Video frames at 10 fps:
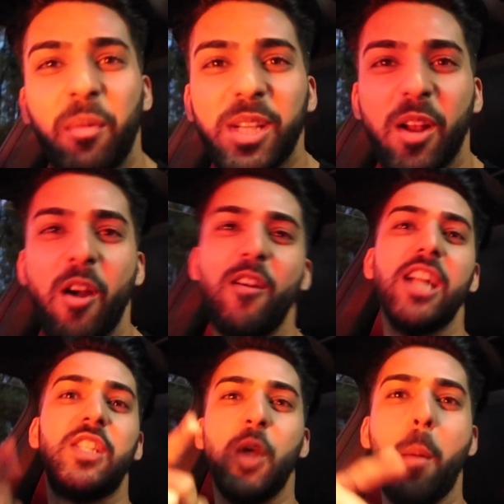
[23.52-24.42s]
to my channel,
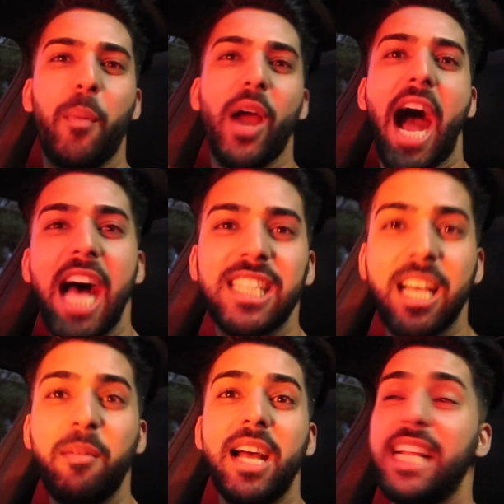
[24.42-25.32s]
right? Your boy
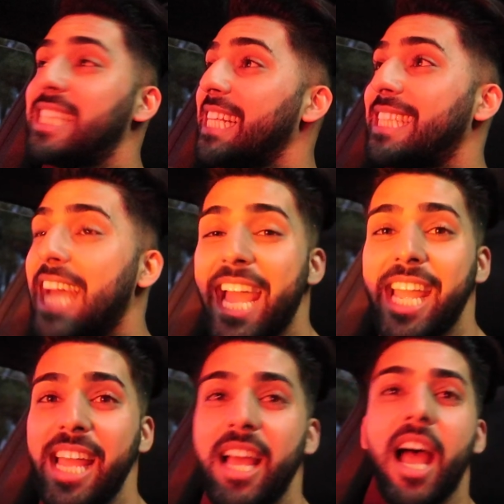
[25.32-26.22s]
Asamani. And
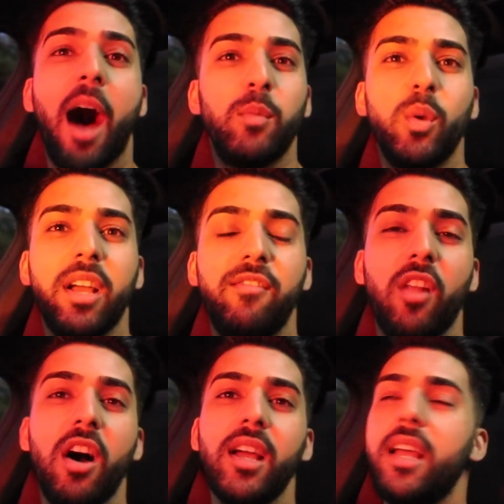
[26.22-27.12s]
today, I'm doing a
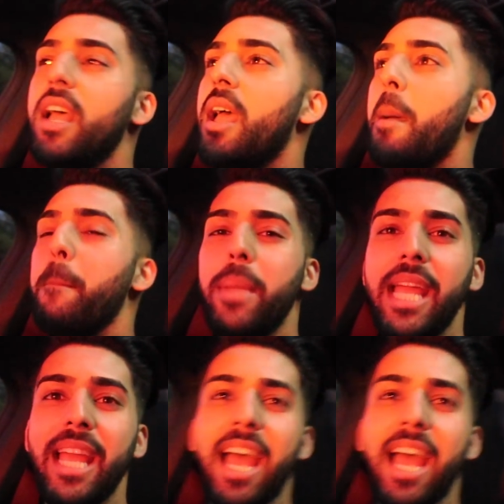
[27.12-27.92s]
vlog. Me